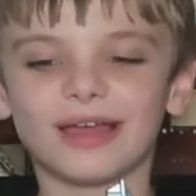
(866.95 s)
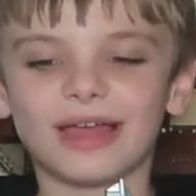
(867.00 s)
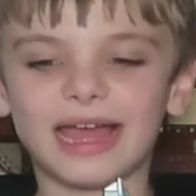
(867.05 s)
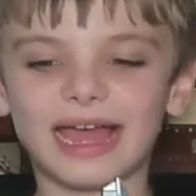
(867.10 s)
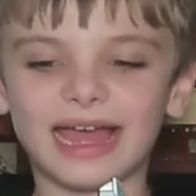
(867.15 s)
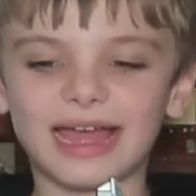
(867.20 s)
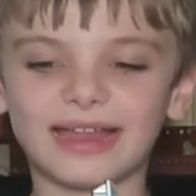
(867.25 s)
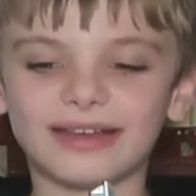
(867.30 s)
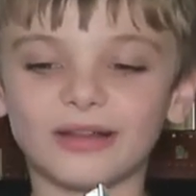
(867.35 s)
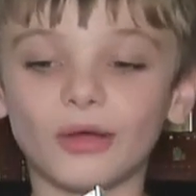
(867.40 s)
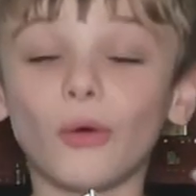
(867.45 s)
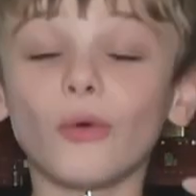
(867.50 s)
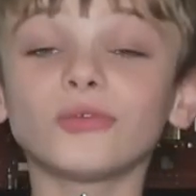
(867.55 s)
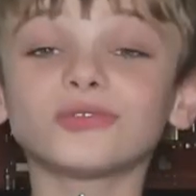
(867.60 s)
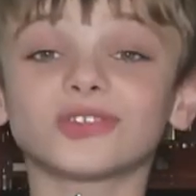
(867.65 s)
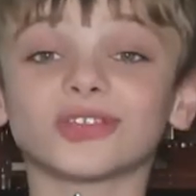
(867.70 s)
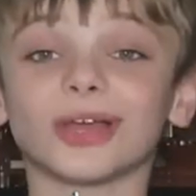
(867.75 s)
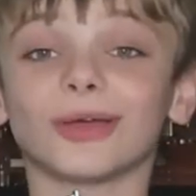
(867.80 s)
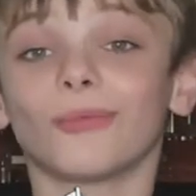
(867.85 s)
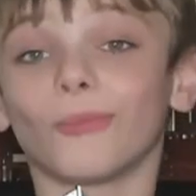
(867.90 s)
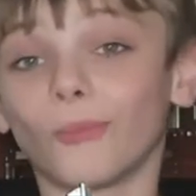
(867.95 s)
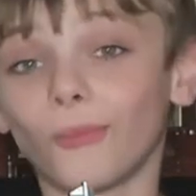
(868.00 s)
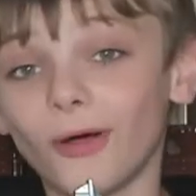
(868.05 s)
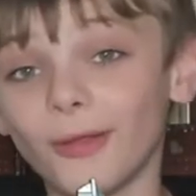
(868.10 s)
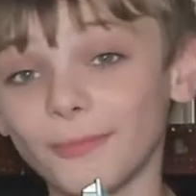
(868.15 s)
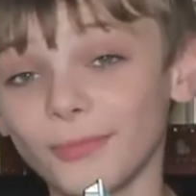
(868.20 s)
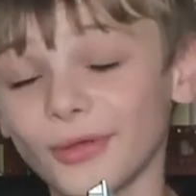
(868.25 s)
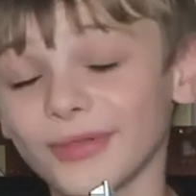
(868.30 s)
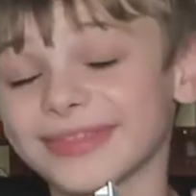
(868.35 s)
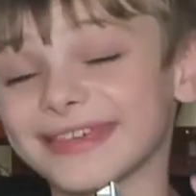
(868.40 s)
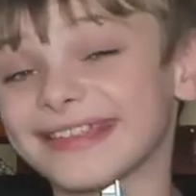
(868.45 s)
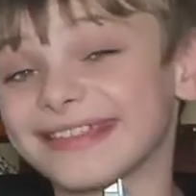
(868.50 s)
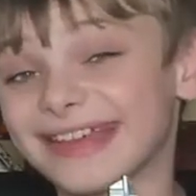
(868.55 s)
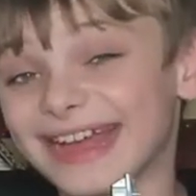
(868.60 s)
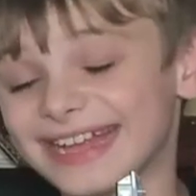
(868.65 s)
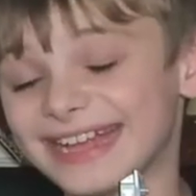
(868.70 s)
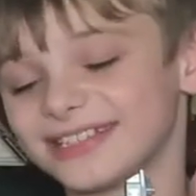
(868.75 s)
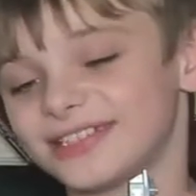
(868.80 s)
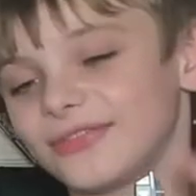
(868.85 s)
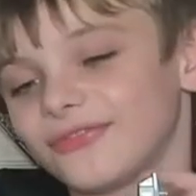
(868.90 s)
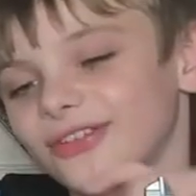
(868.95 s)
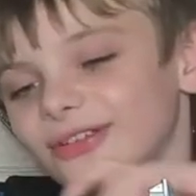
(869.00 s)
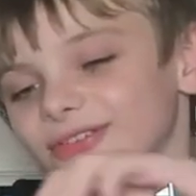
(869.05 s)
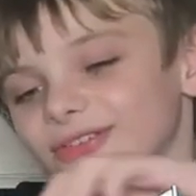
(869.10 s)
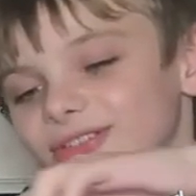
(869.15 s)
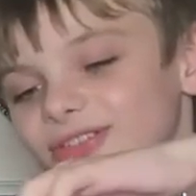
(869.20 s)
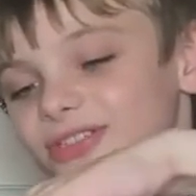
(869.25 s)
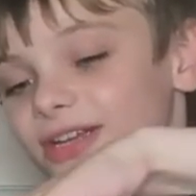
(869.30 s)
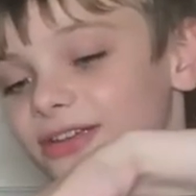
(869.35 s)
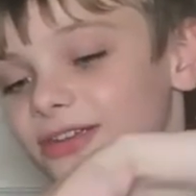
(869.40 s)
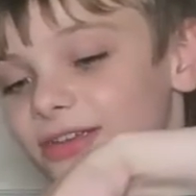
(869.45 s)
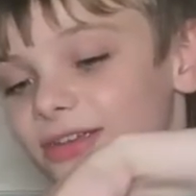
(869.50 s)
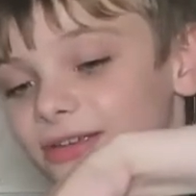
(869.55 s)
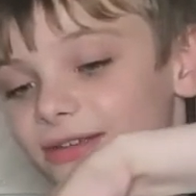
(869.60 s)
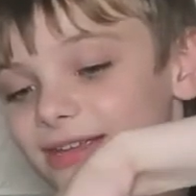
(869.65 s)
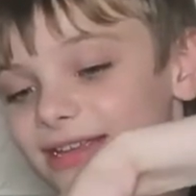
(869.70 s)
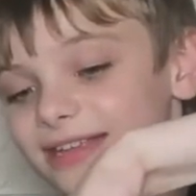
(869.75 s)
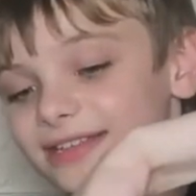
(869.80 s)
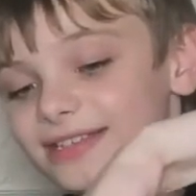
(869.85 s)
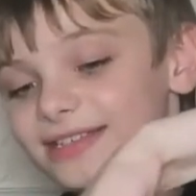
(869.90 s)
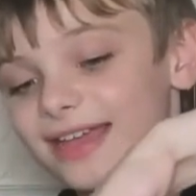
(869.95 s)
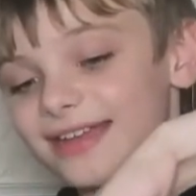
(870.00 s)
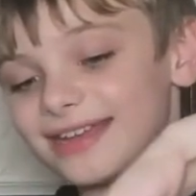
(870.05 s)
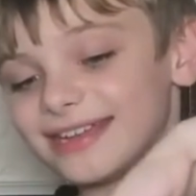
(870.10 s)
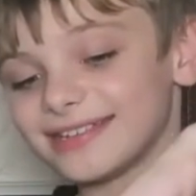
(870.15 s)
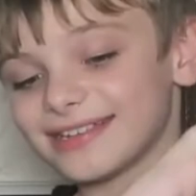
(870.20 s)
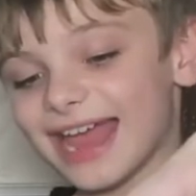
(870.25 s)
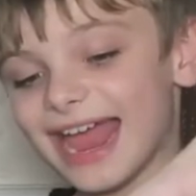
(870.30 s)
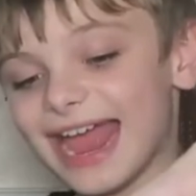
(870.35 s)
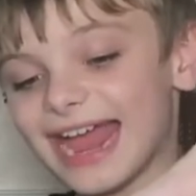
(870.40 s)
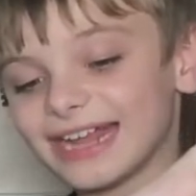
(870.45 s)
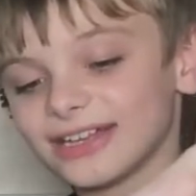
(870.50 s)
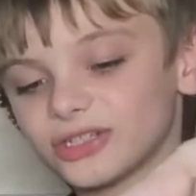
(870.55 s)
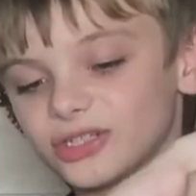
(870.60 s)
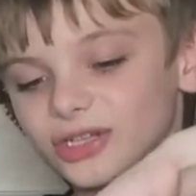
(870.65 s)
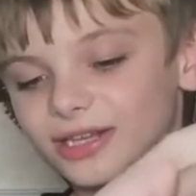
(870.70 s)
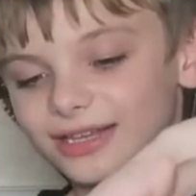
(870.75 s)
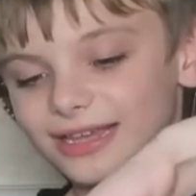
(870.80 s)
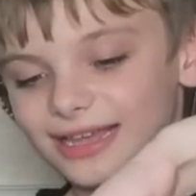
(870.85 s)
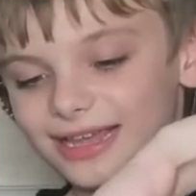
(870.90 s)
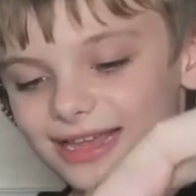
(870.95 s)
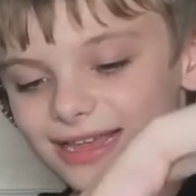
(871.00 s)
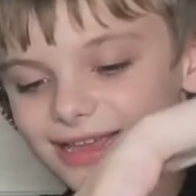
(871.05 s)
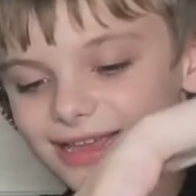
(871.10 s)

and also one more thing that I actually forgot to show you is there is actually